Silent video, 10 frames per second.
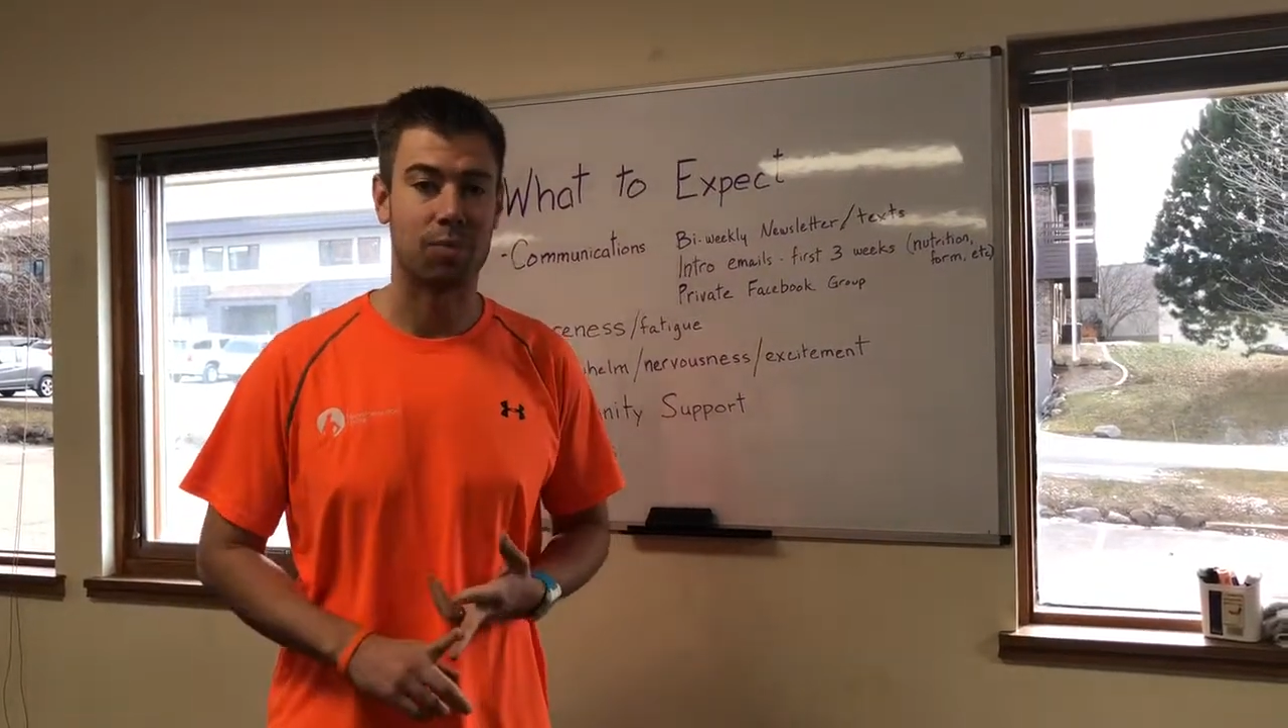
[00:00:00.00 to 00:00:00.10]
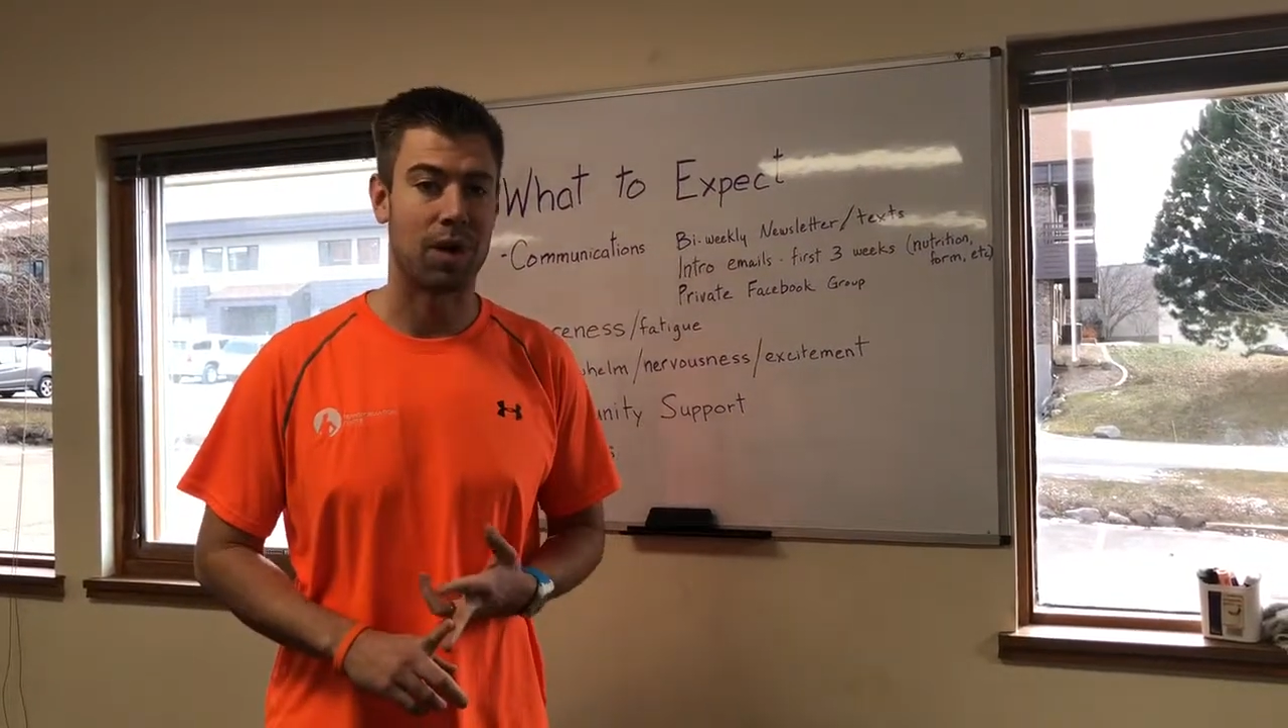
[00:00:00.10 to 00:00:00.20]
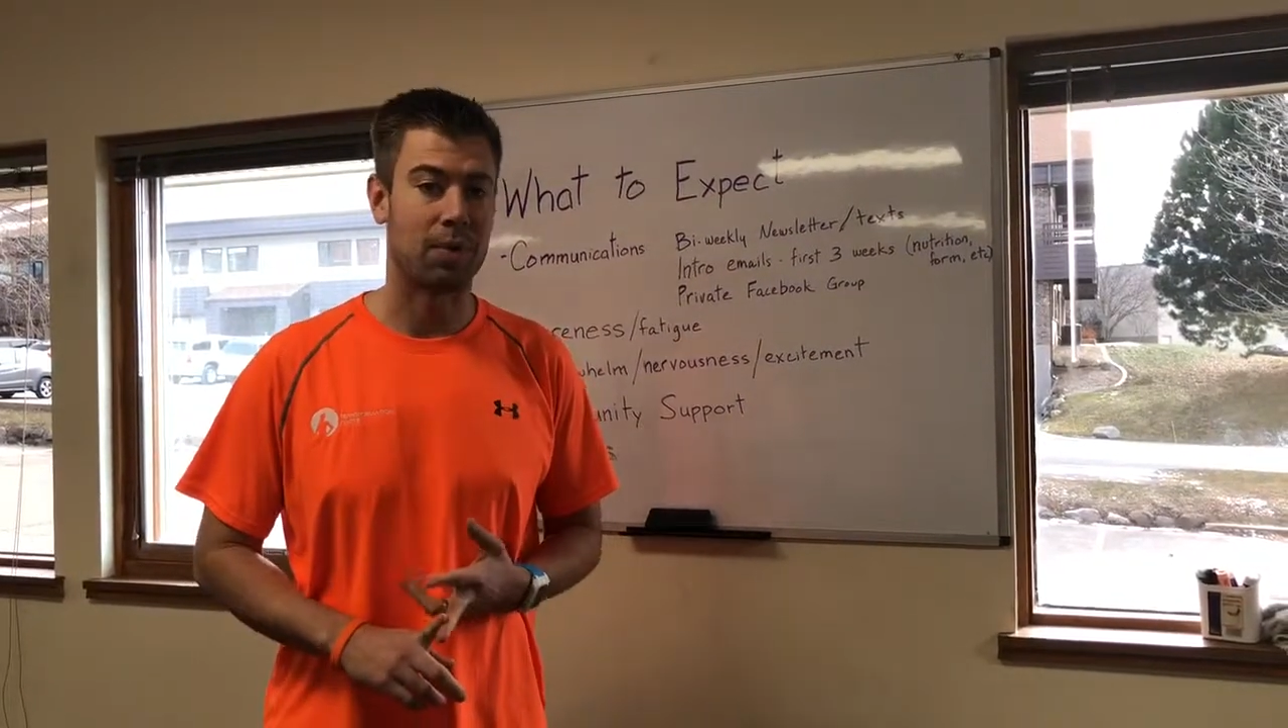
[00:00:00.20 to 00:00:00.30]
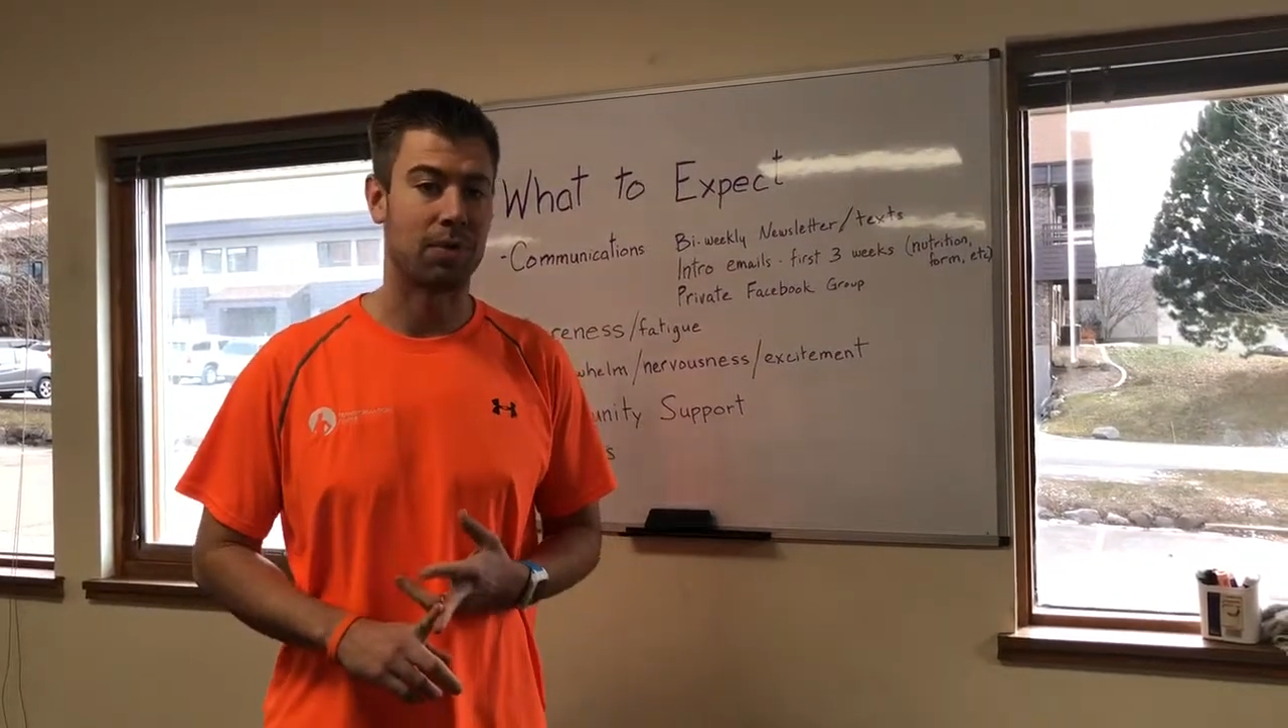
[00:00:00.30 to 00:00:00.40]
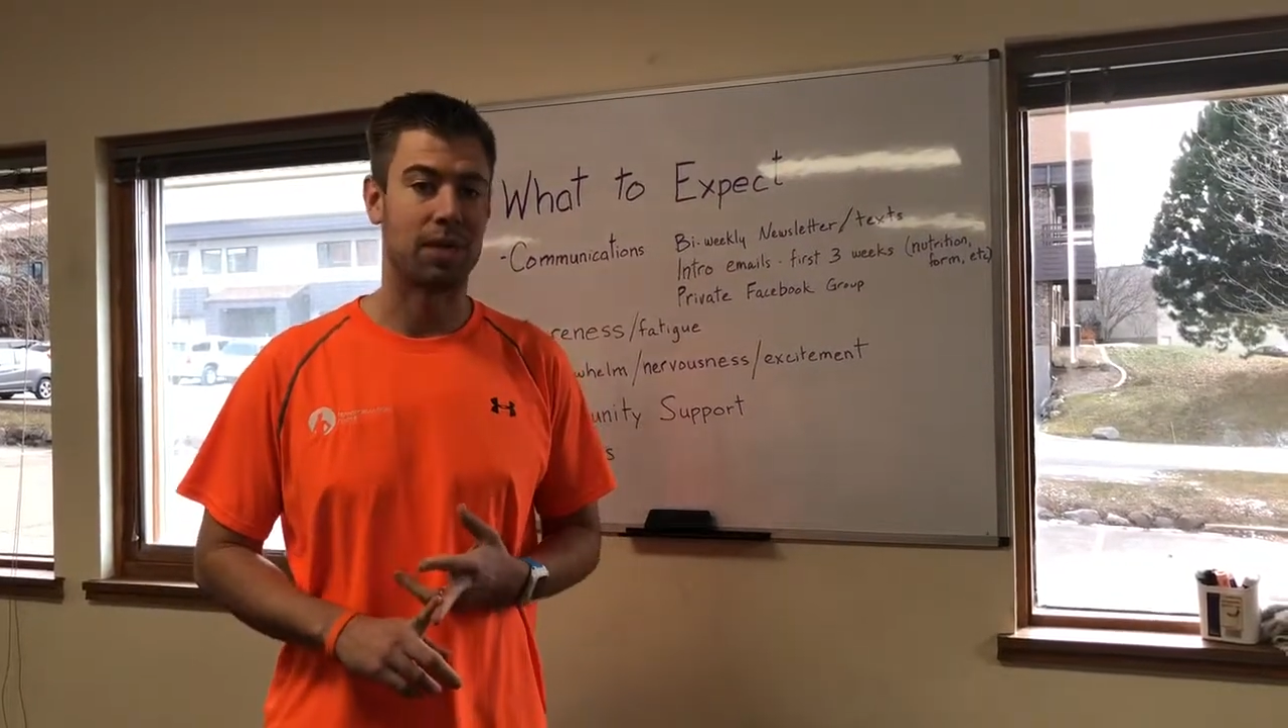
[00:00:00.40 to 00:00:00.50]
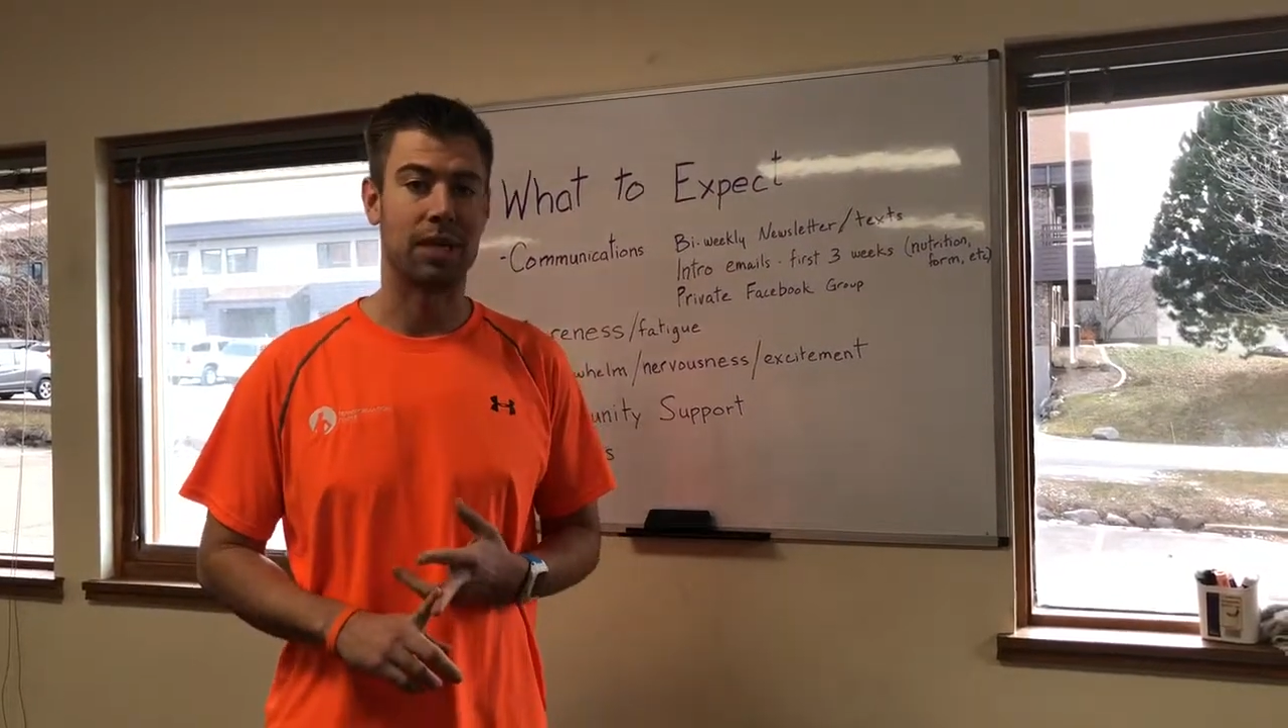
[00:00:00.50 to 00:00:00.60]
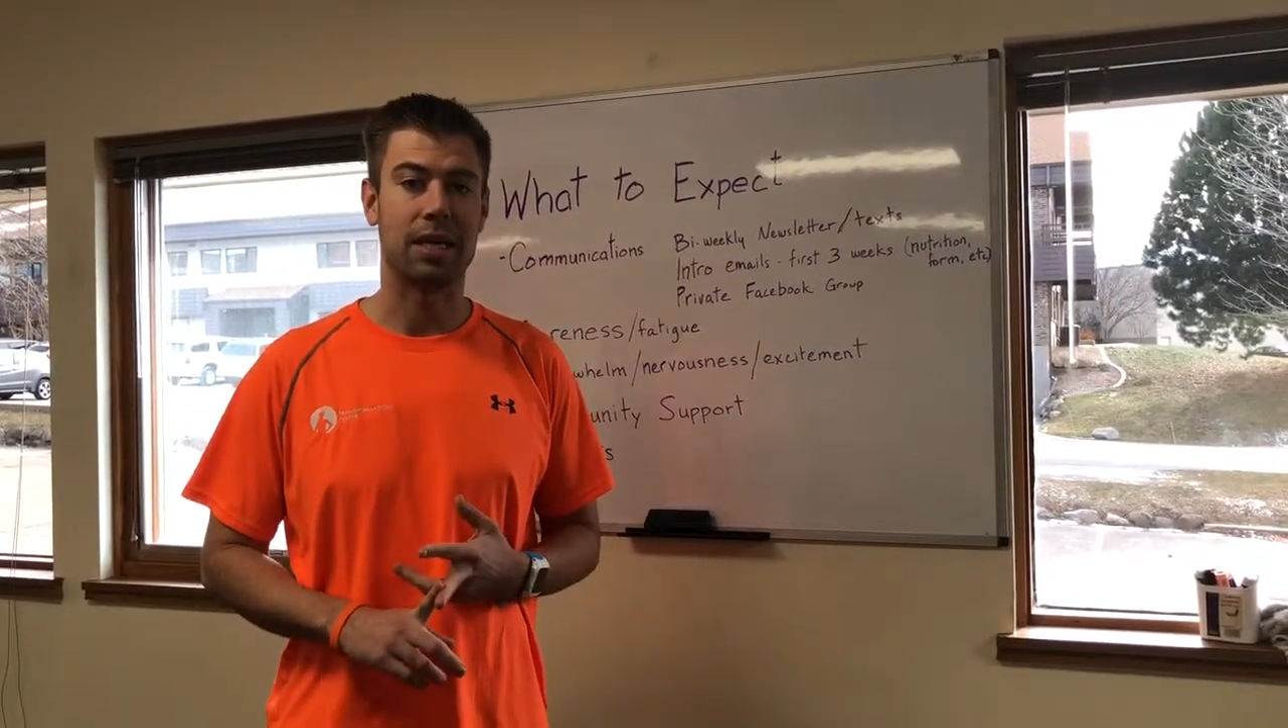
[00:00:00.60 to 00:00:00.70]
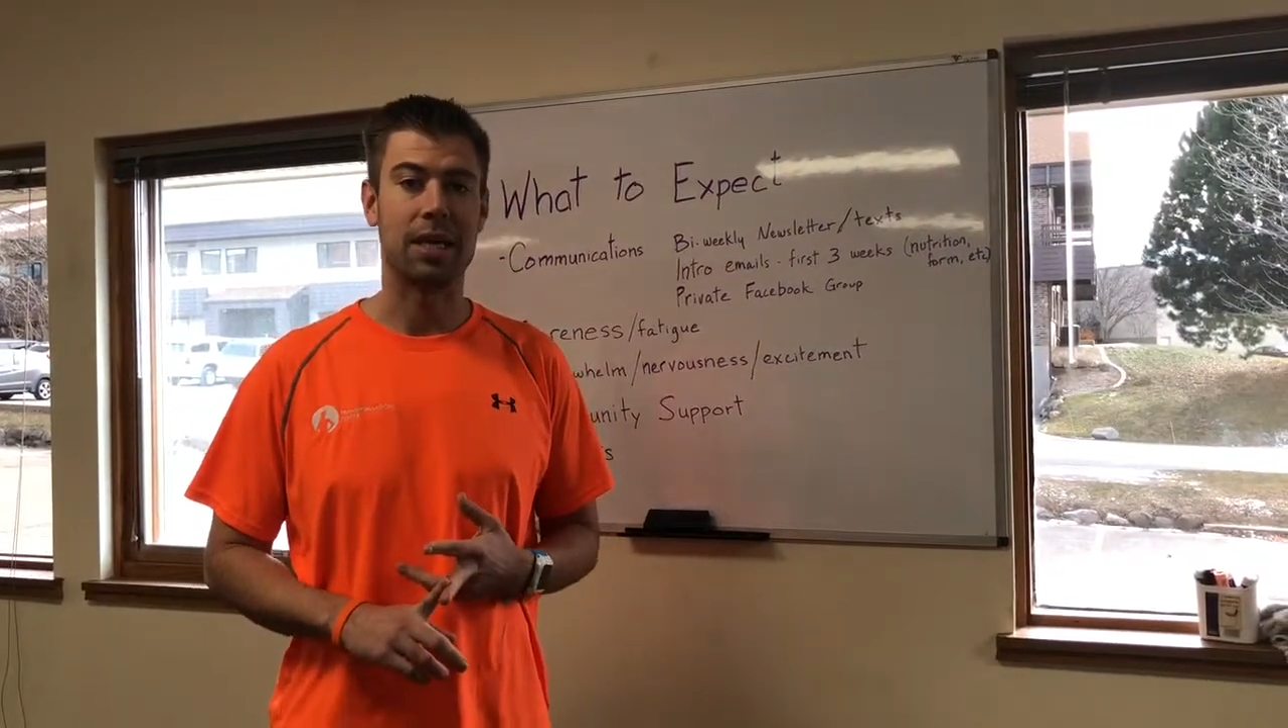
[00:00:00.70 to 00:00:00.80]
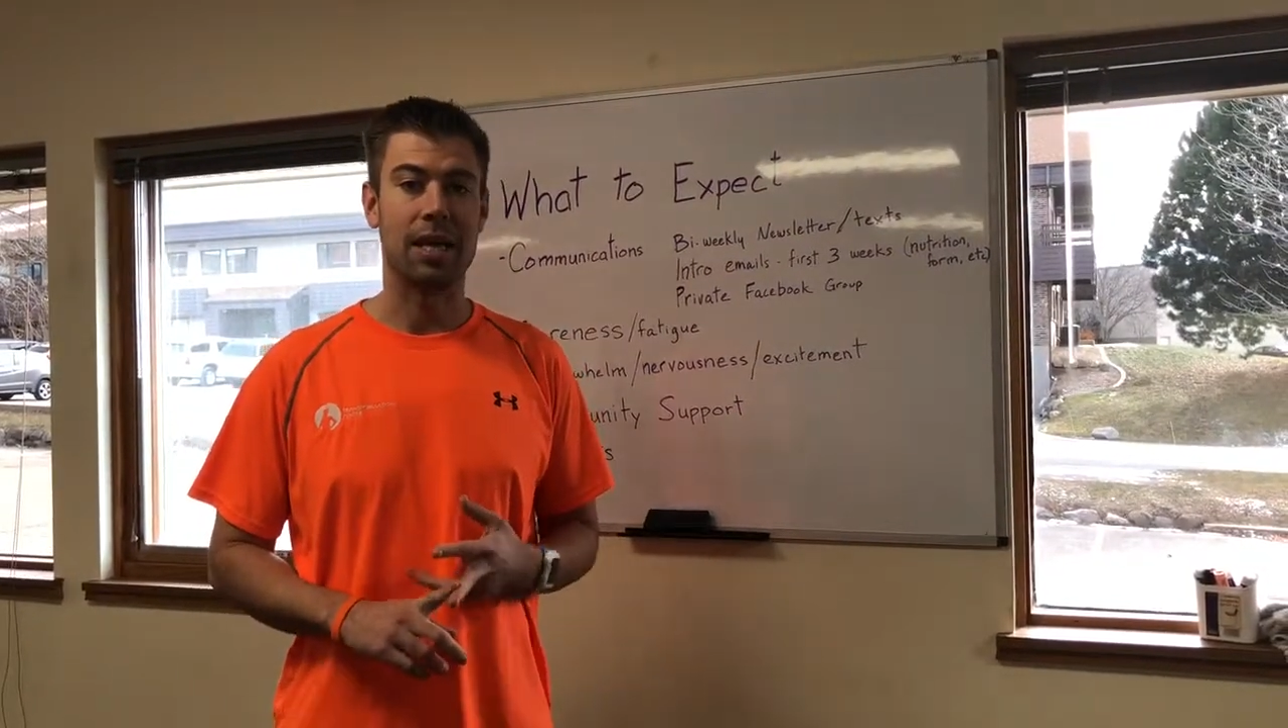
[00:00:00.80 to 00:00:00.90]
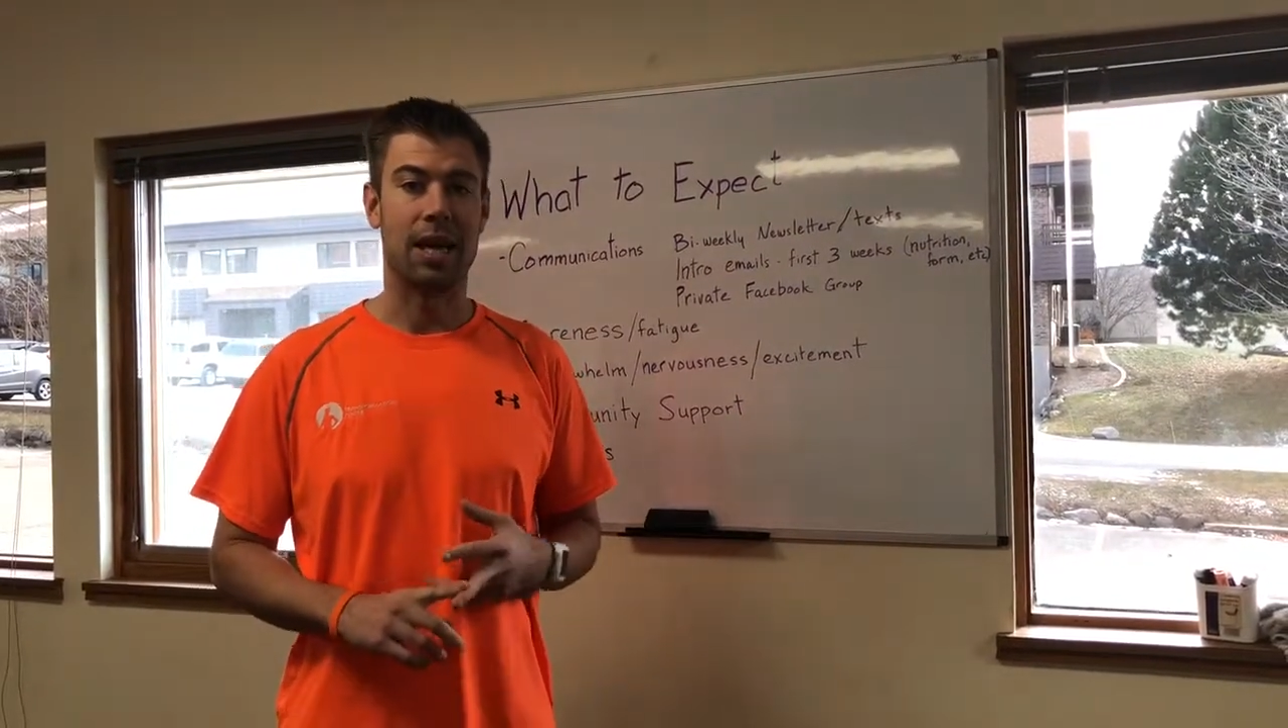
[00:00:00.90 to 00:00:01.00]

properly,